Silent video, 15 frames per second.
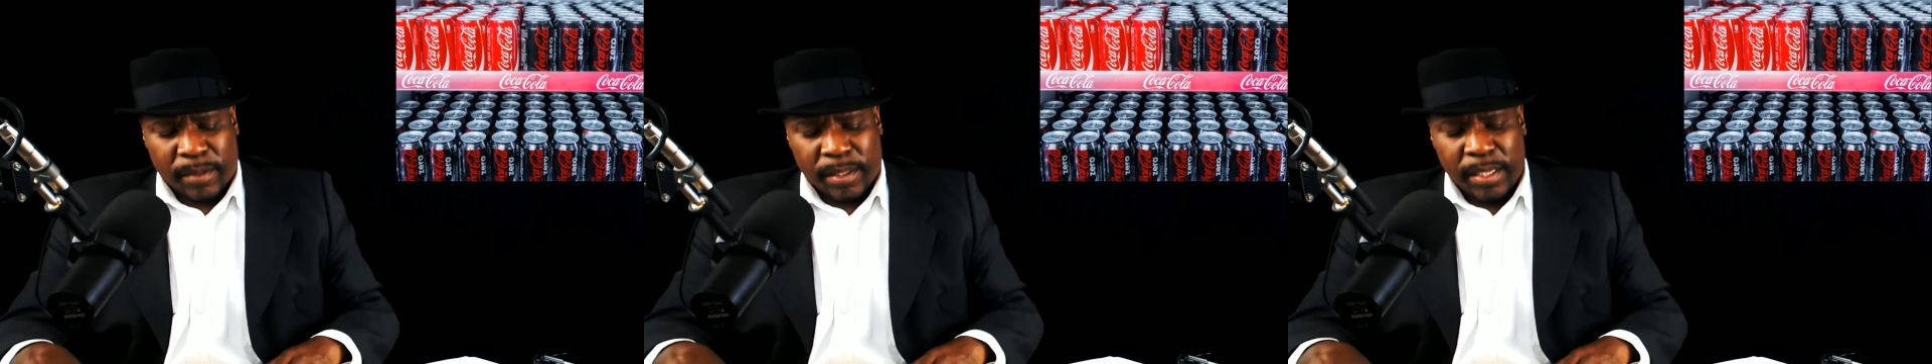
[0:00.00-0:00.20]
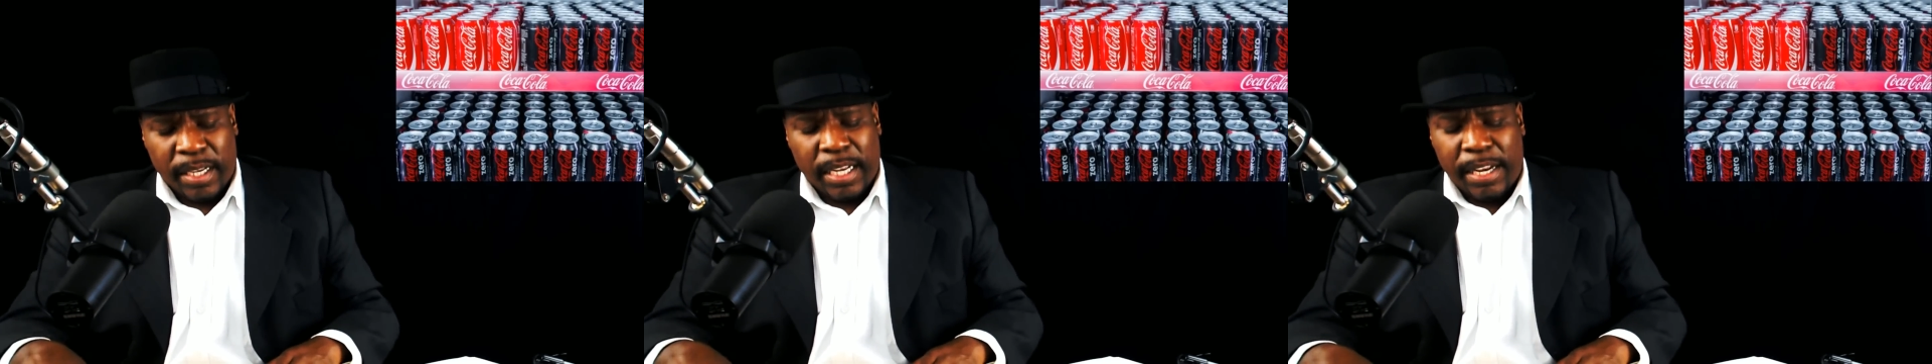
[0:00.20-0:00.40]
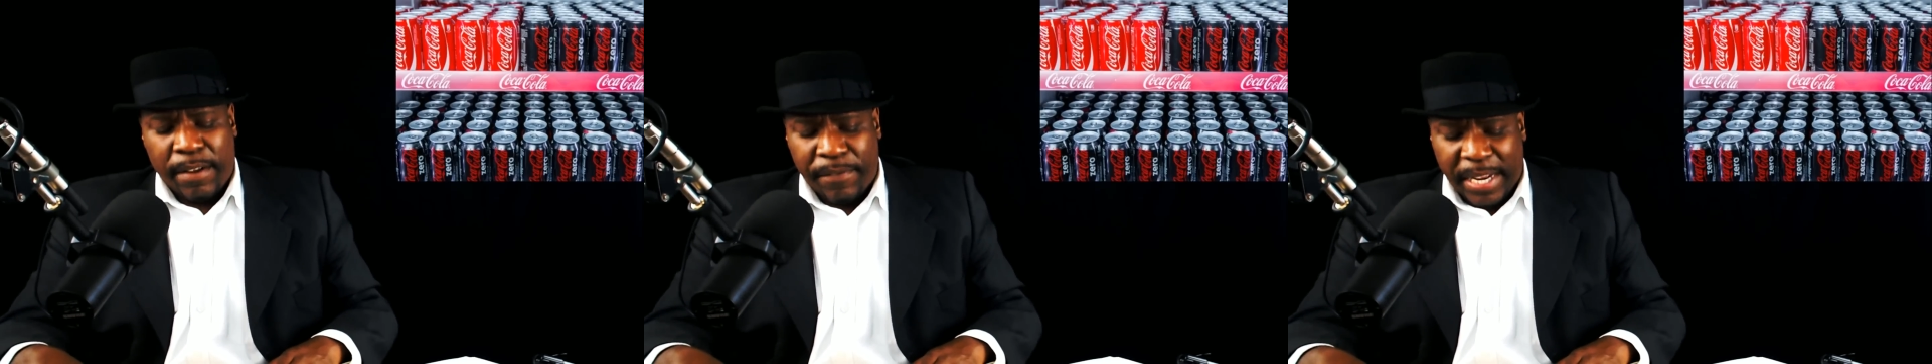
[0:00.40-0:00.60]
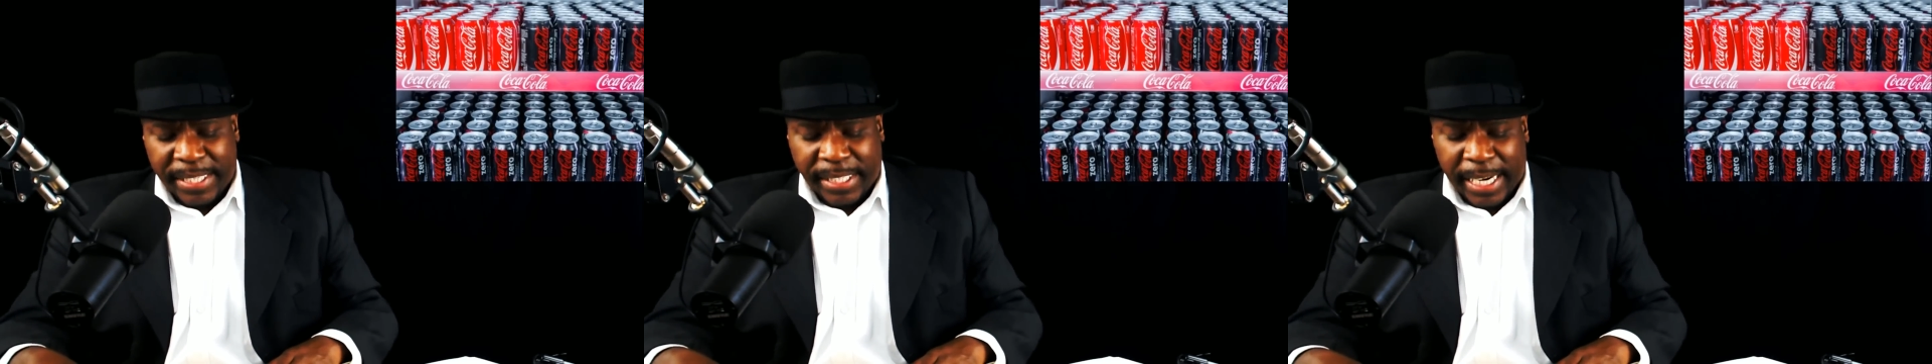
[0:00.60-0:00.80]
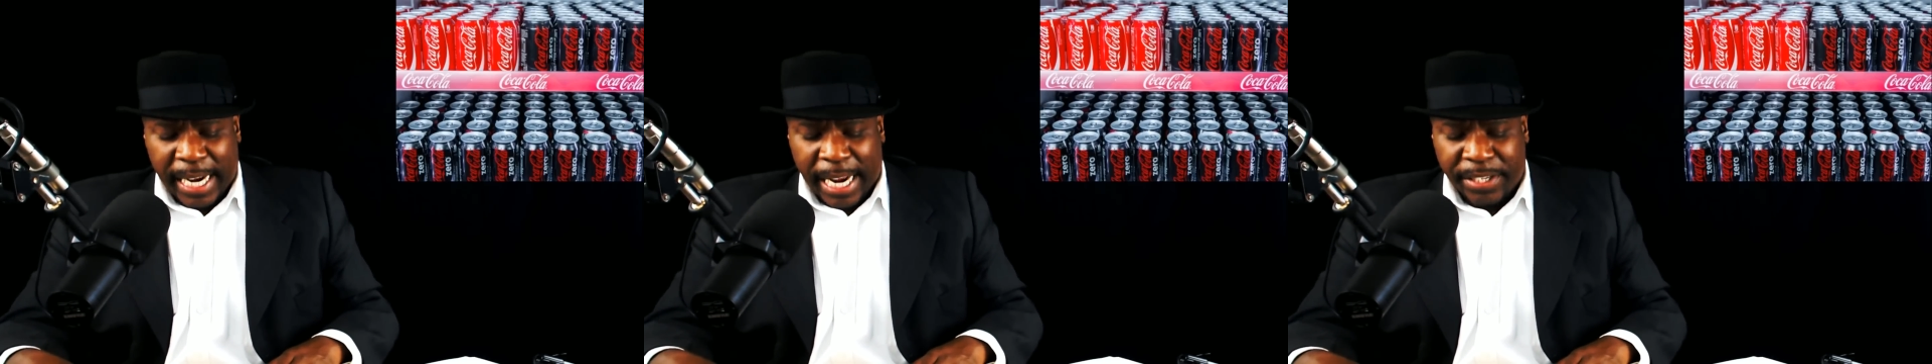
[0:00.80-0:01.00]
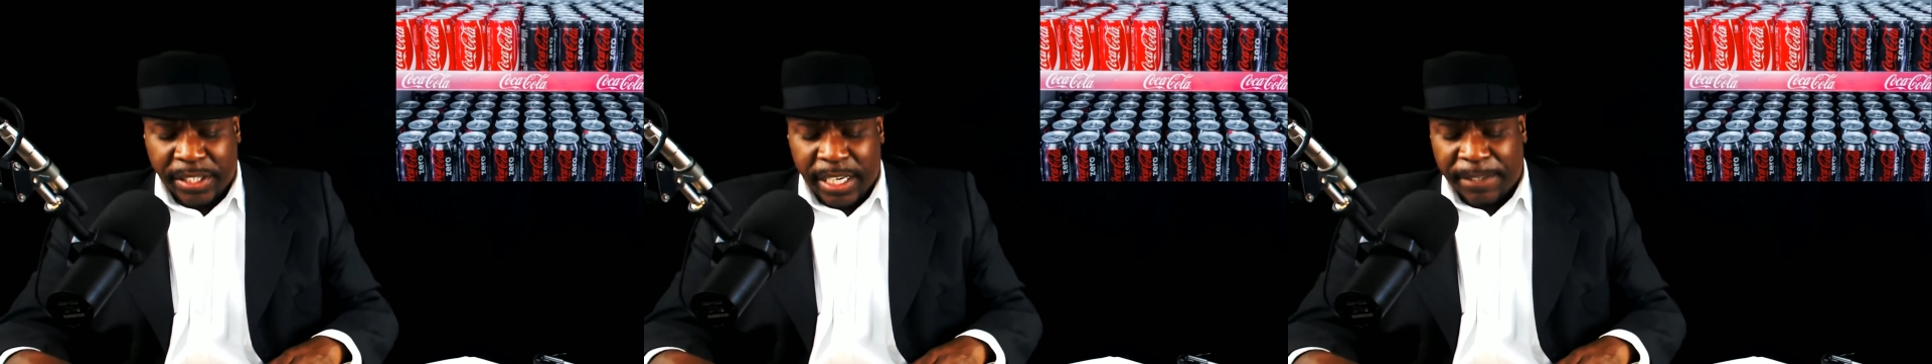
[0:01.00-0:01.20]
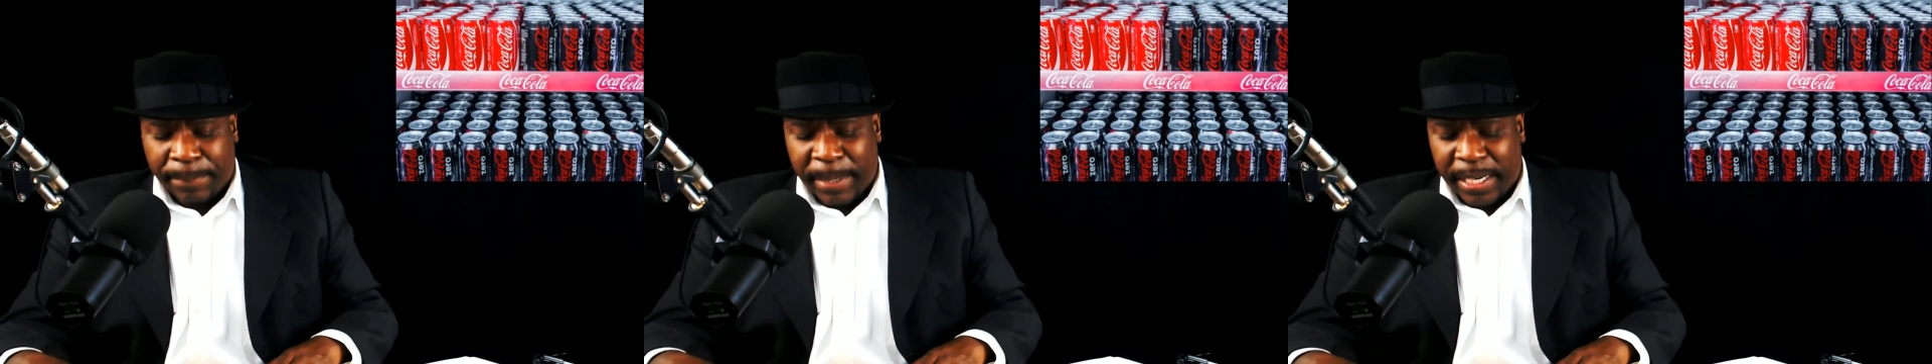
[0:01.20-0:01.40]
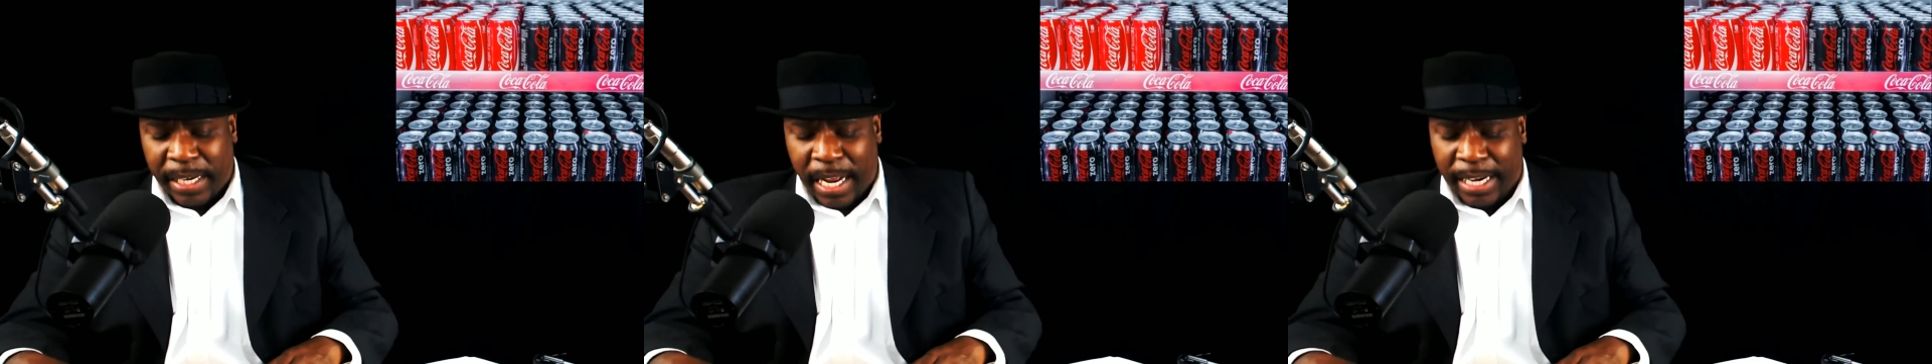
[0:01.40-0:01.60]
An investigation has
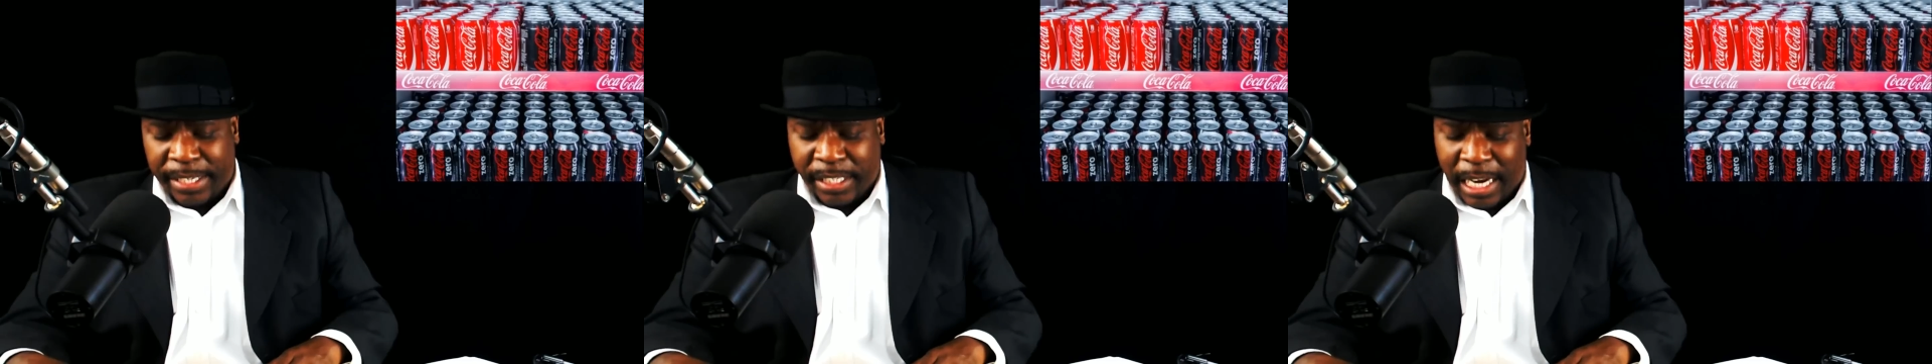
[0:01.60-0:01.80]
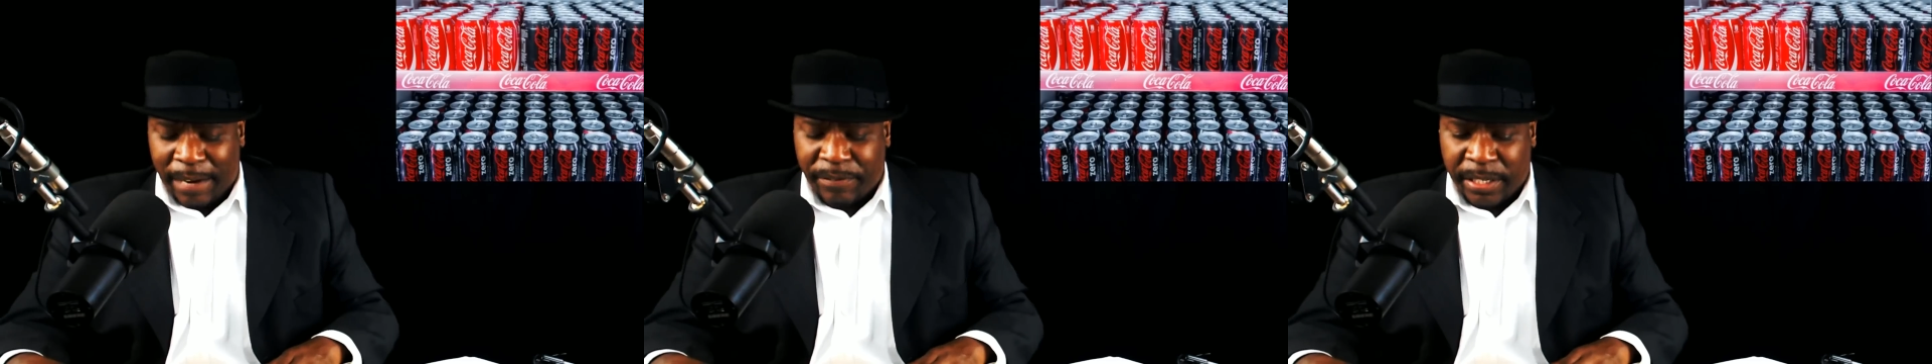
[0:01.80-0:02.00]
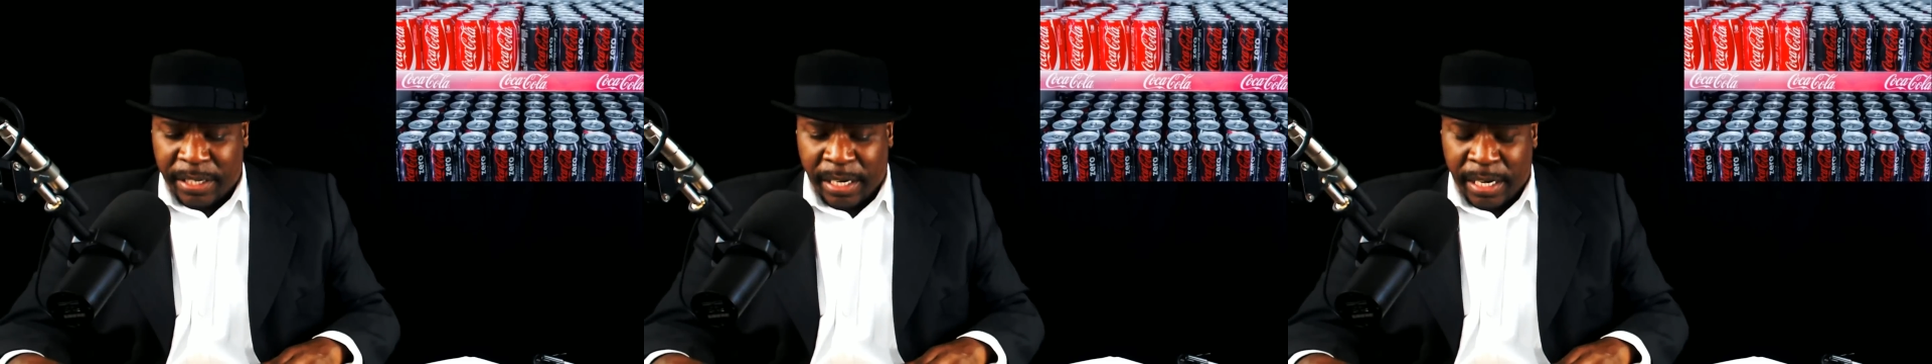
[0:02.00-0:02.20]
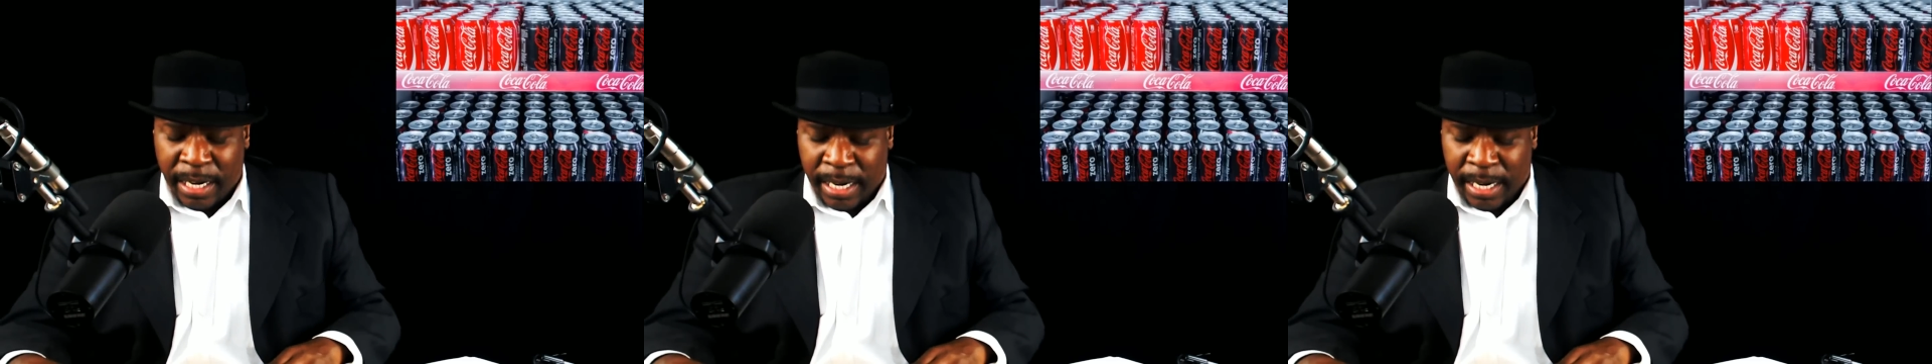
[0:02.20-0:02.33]
been launched after